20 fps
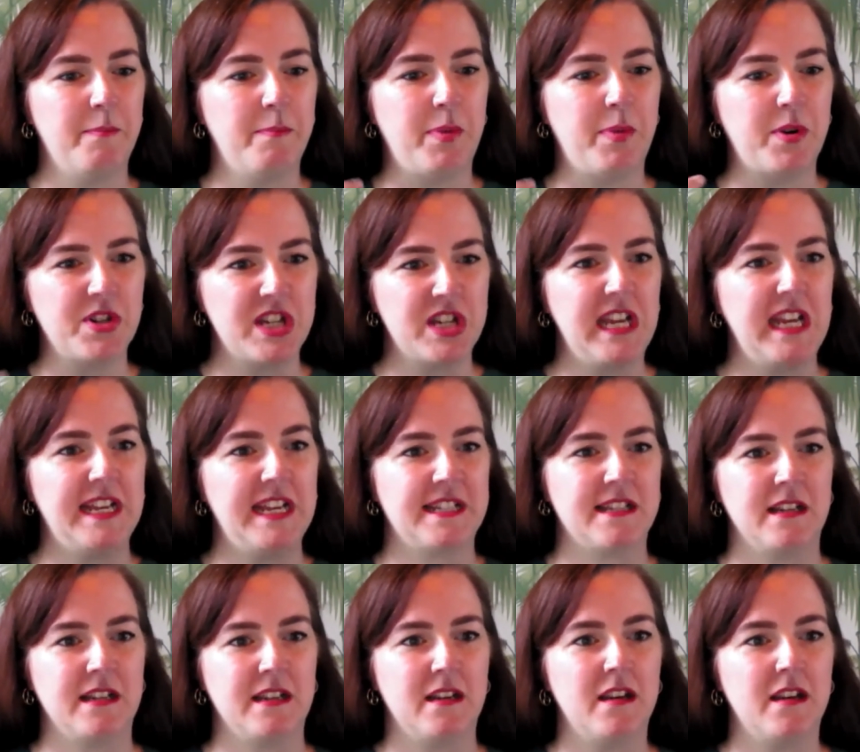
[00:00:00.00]
body
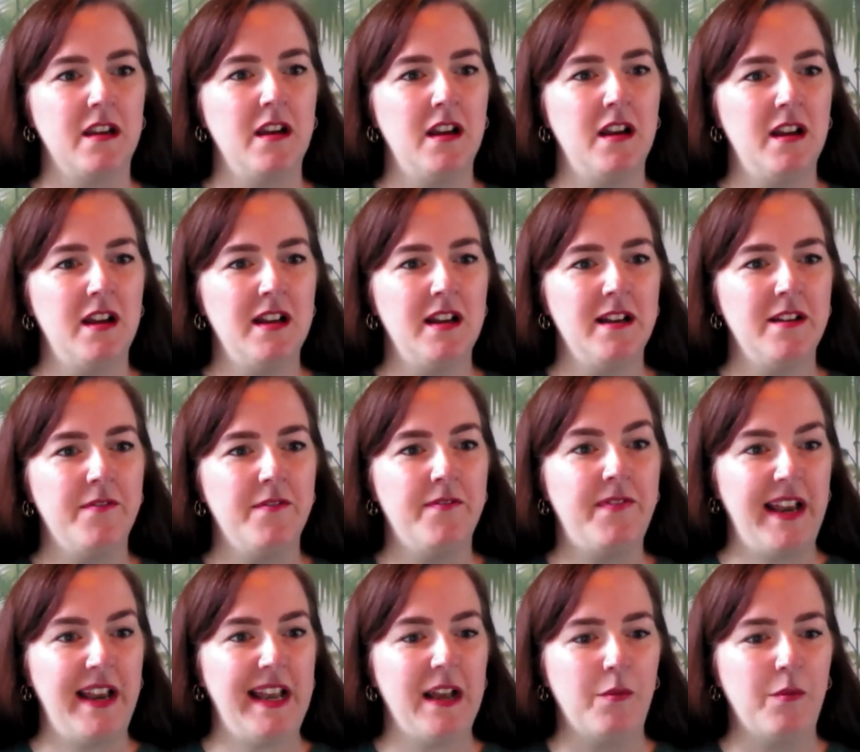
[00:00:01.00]
isn't
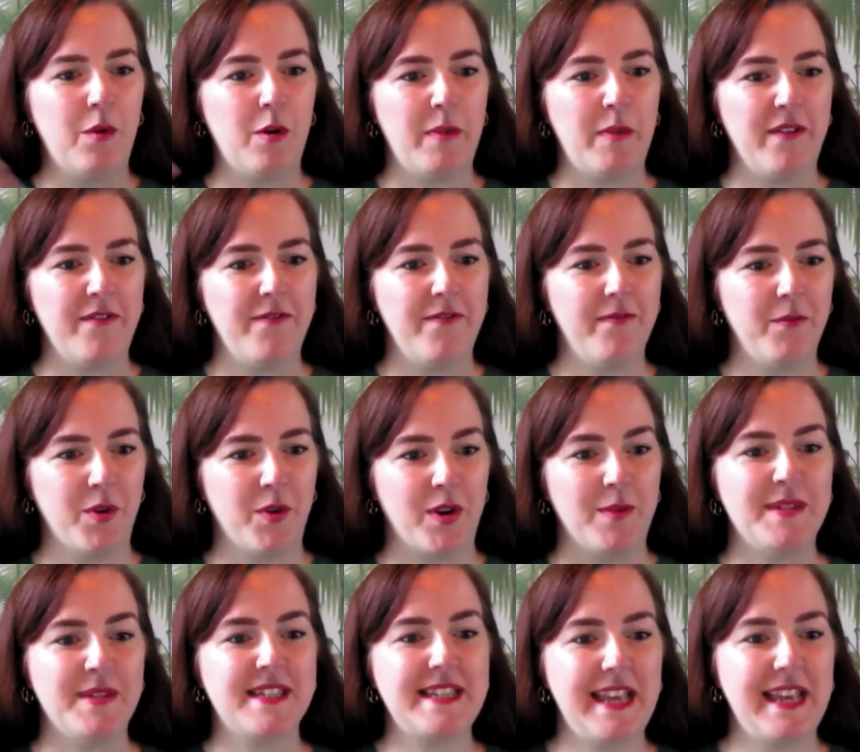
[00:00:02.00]
feeling what
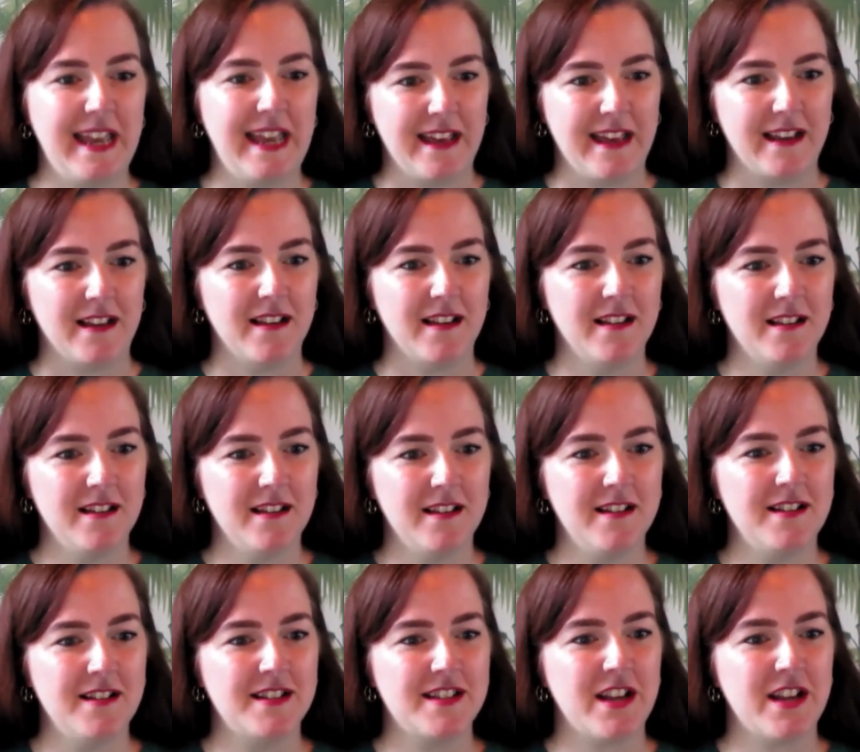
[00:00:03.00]
I'm seeing. So